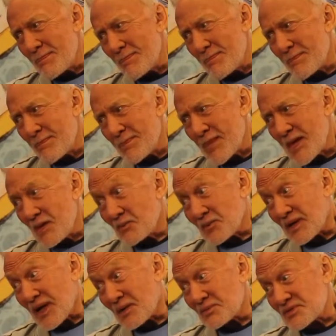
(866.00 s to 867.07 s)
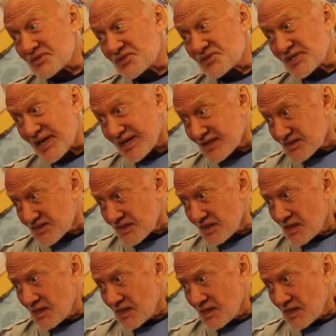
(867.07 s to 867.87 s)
When I was 6?